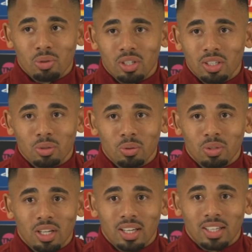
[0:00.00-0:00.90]
you can do
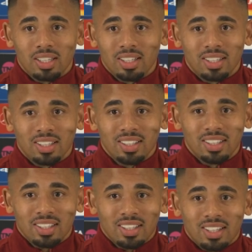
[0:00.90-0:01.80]
like uh,
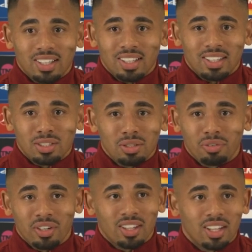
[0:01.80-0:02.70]
uh,
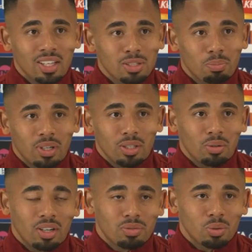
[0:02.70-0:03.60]
different things, but you
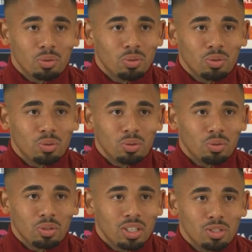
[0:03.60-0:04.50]
have to
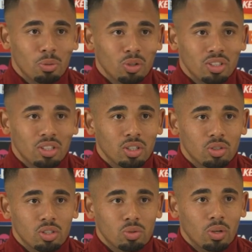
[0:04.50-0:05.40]
do the small details
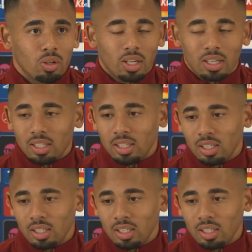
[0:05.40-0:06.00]
as well, like